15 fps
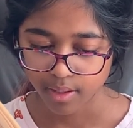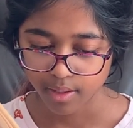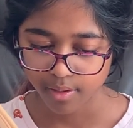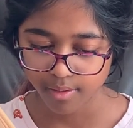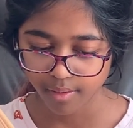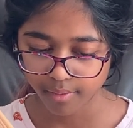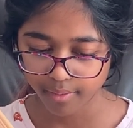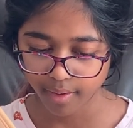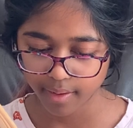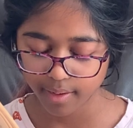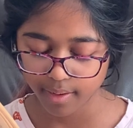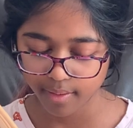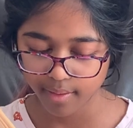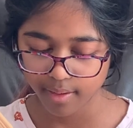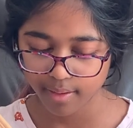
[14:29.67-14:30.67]
You all right,
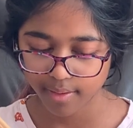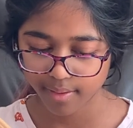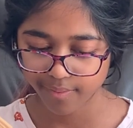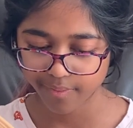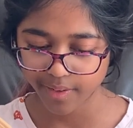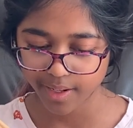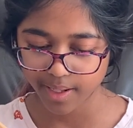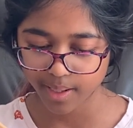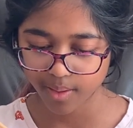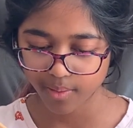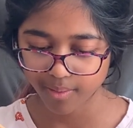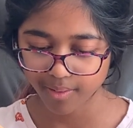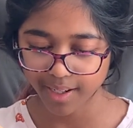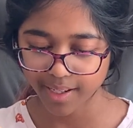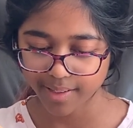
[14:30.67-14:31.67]
Harry? You're very
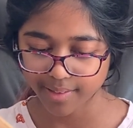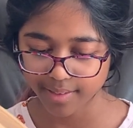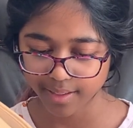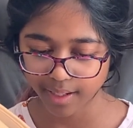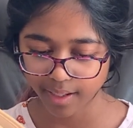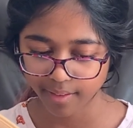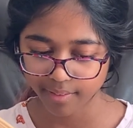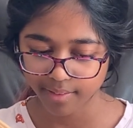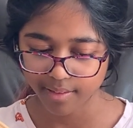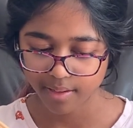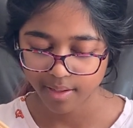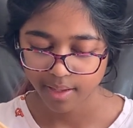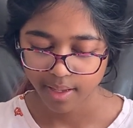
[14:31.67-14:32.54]
quiet, said Hagrid.